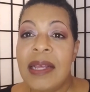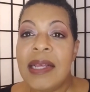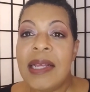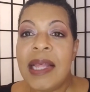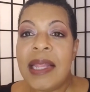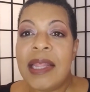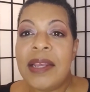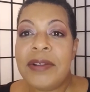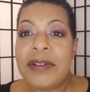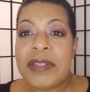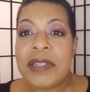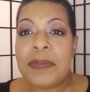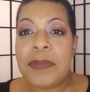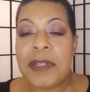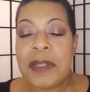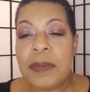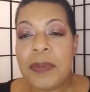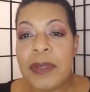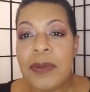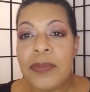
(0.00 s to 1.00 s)
There are some
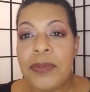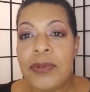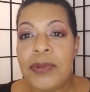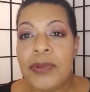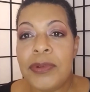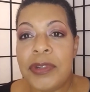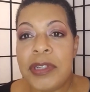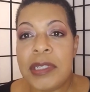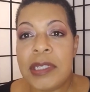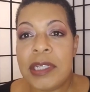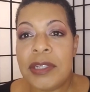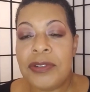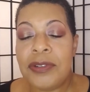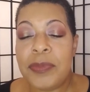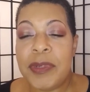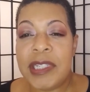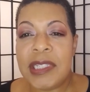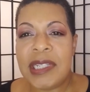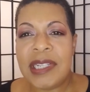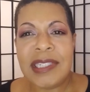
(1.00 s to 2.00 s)
other people who are single
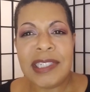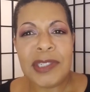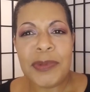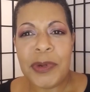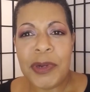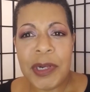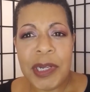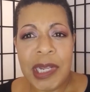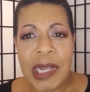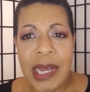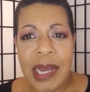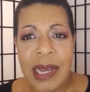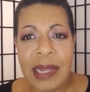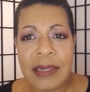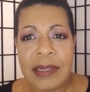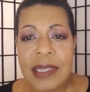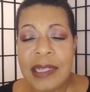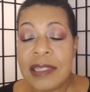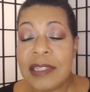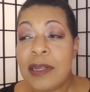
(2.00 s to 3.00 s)
because they just work a lot.
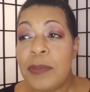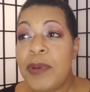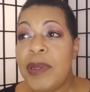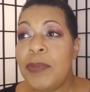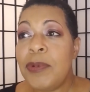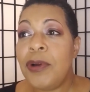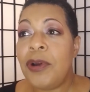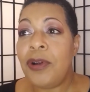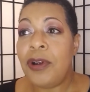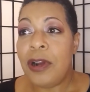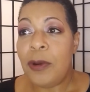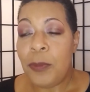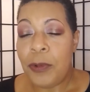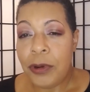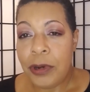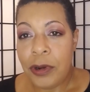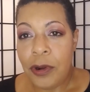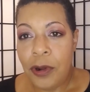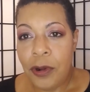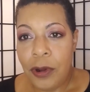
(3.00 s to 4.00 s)
Some people are
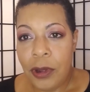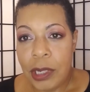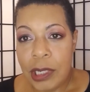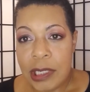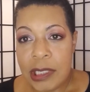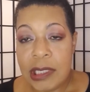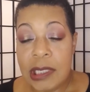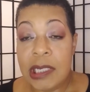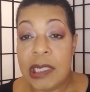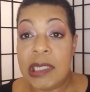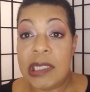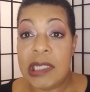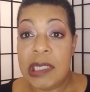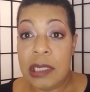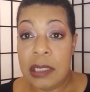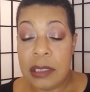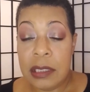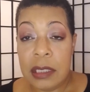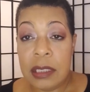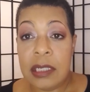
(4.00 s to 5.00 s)
workaholics and they
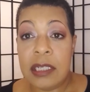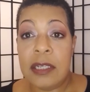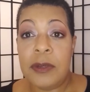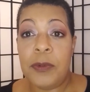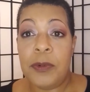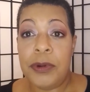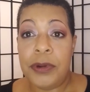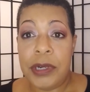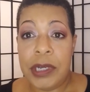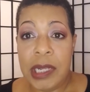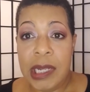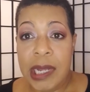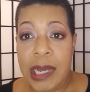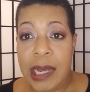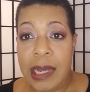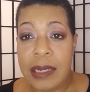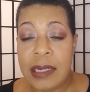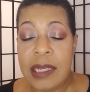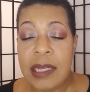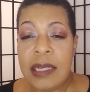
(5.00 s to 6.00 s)
intentionally work a
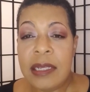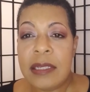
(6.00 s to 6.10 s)
lot.